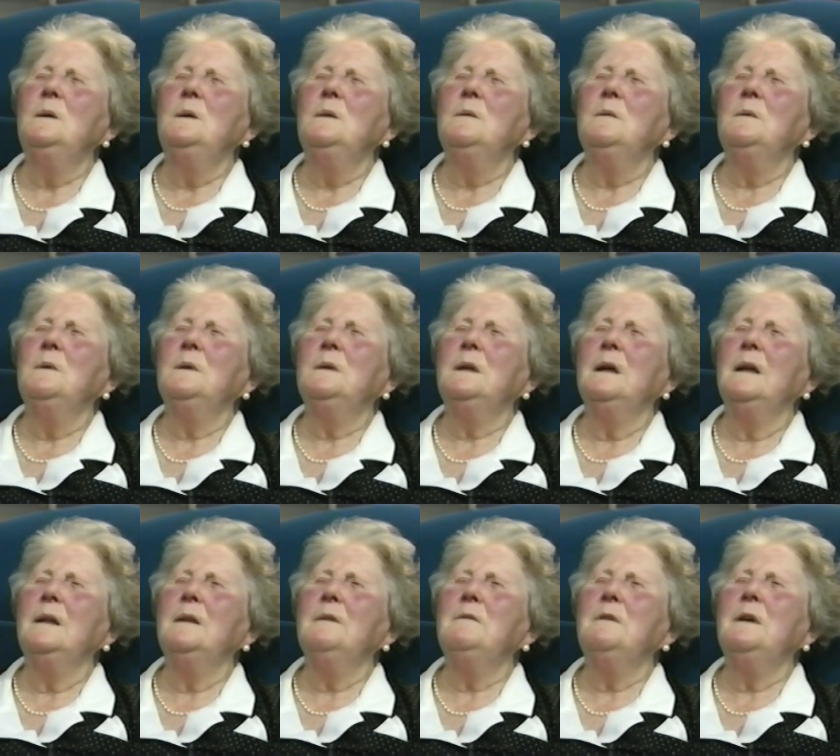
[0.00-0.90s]
what
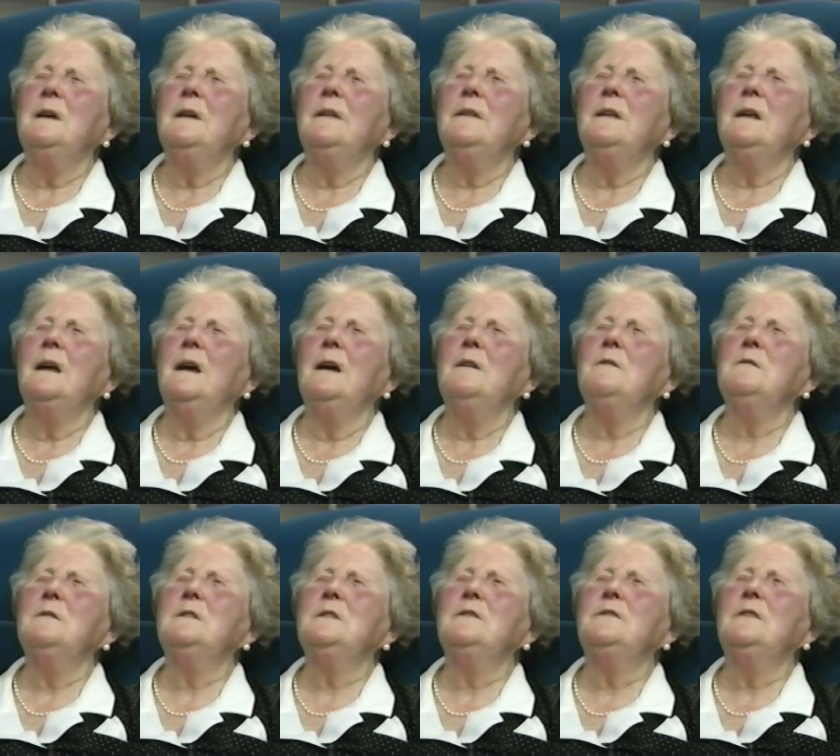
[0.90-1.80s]
other were they? I
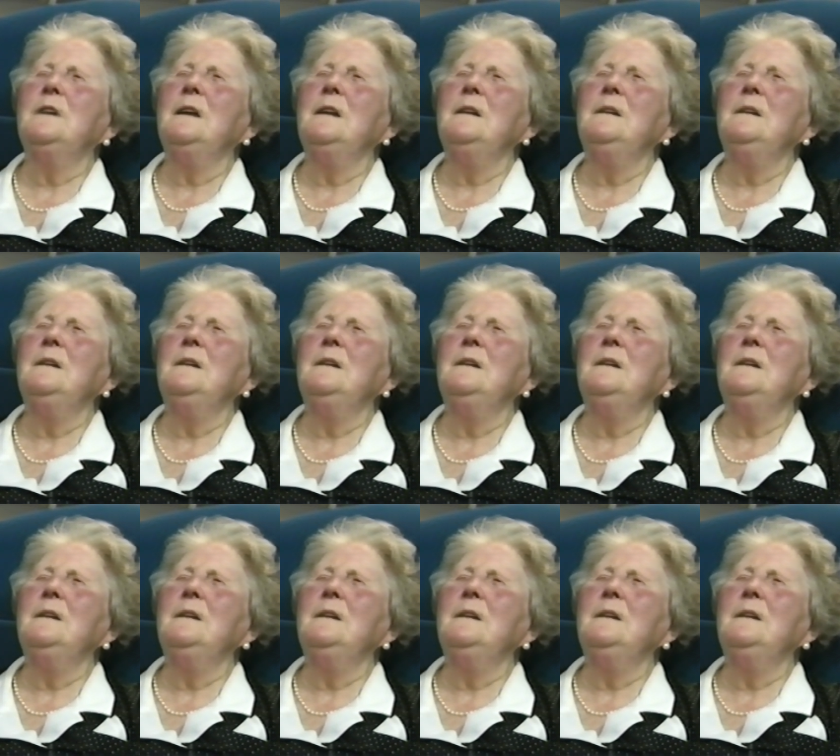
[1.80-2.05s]
ought to try.